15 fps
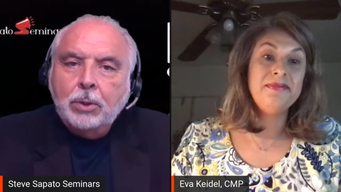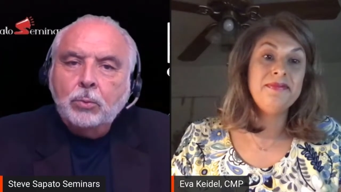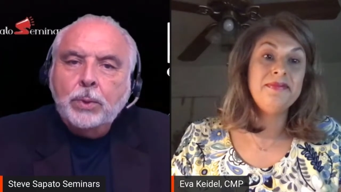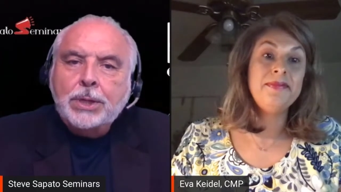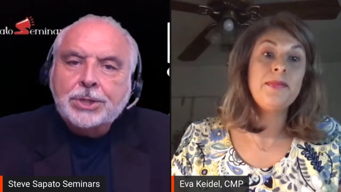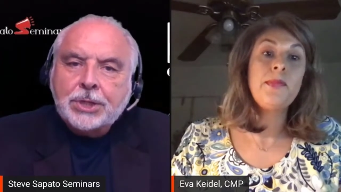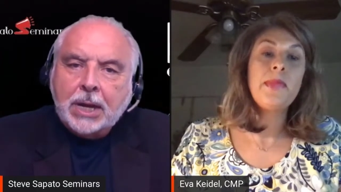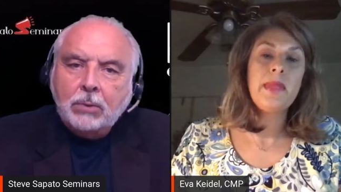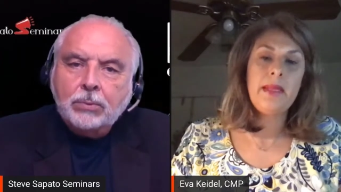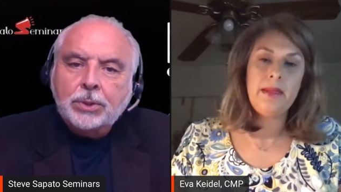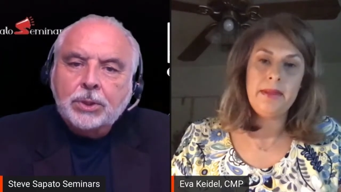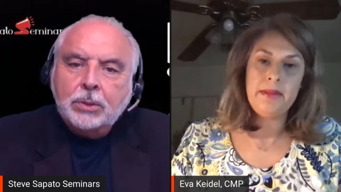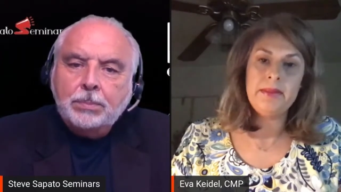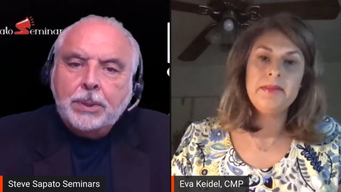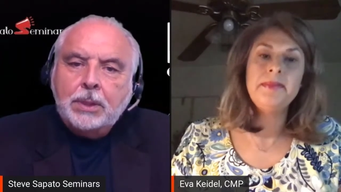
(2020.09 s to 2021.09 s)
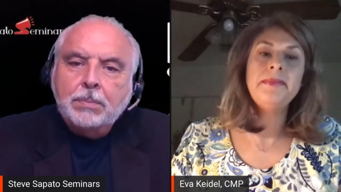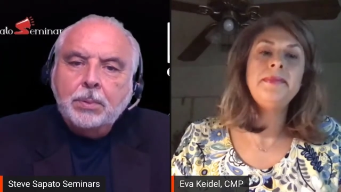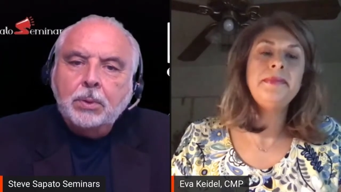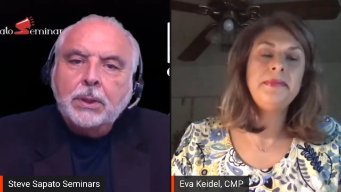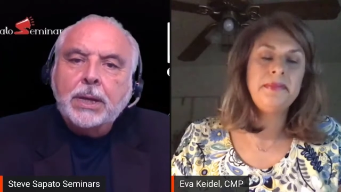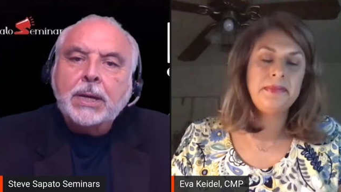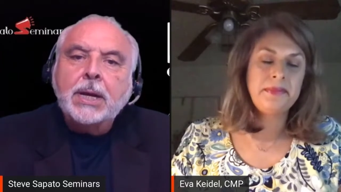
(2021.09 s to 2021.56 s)
Speaker 1: But reach out to the
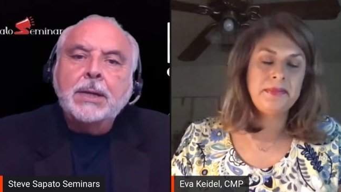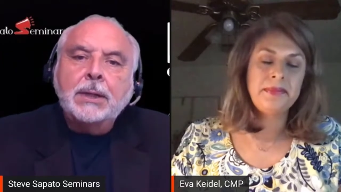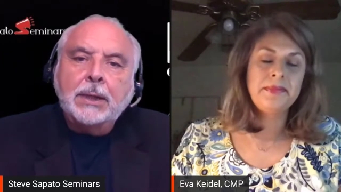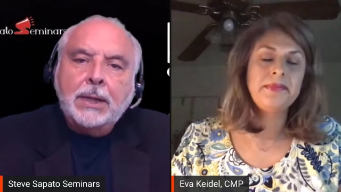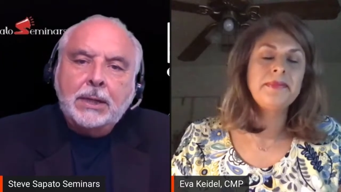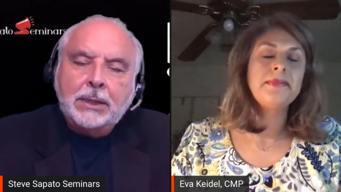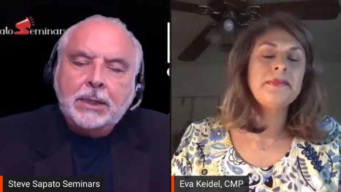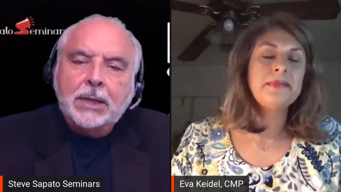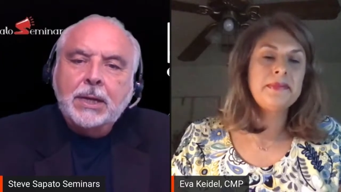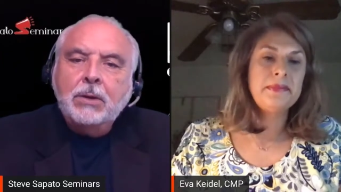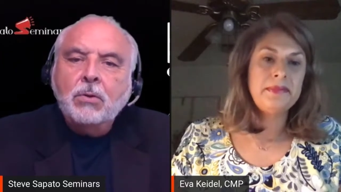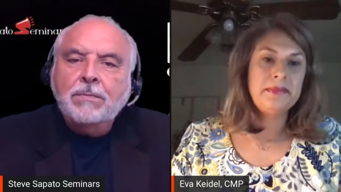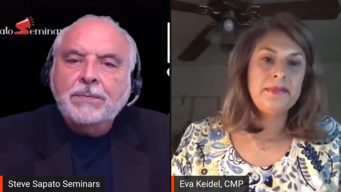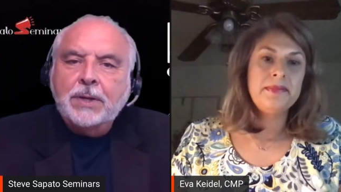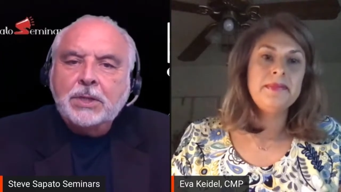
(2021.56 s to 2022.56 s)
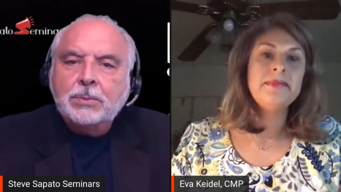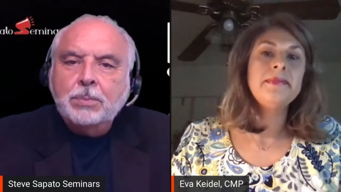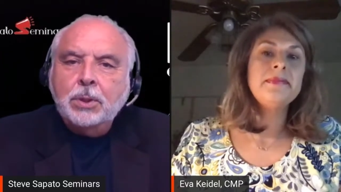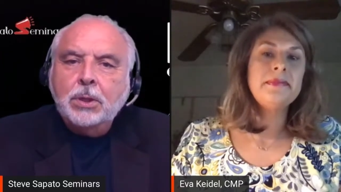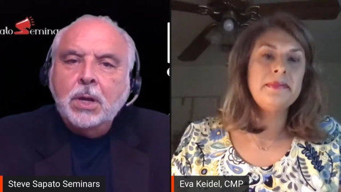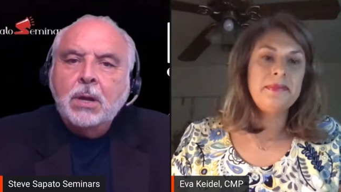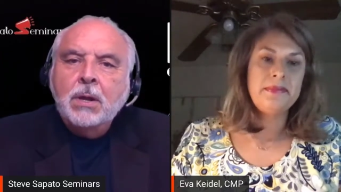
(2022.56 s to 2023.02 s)
people like on LinkedIn or
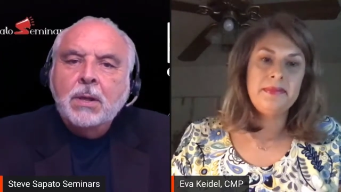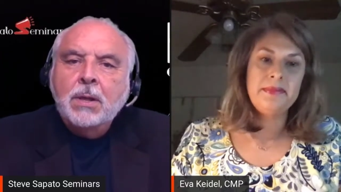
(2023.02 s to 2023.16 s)
Facebook